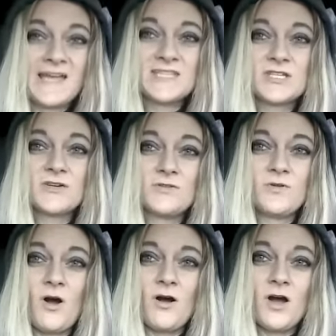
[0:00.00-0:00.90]
head
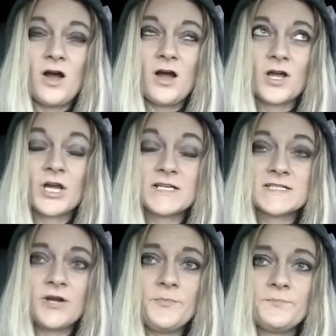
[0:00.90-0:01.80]
to
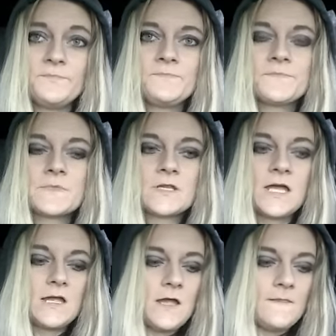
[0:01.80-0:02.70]
Costco,
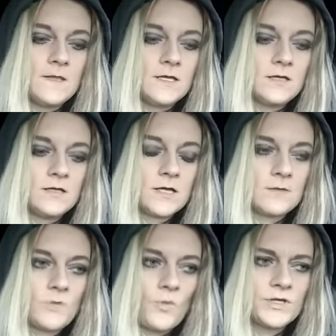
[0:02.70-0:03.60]
and then
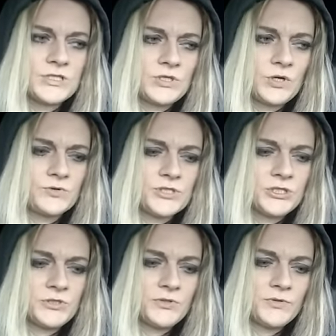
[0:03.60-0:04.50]
I'm going to go
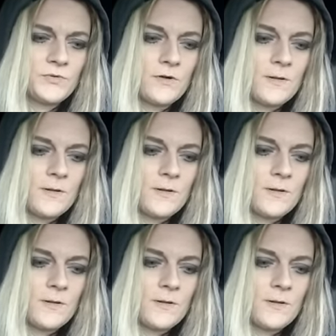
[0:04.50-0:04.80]
to,